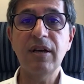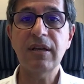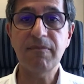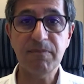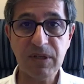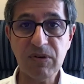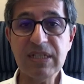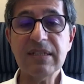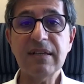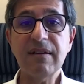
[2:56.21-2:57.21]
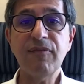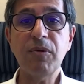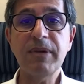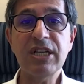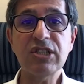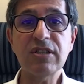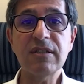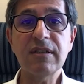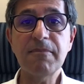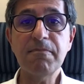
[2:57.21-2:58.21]
interesting
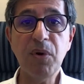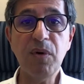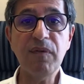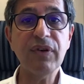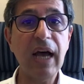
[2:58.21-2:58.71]
information in both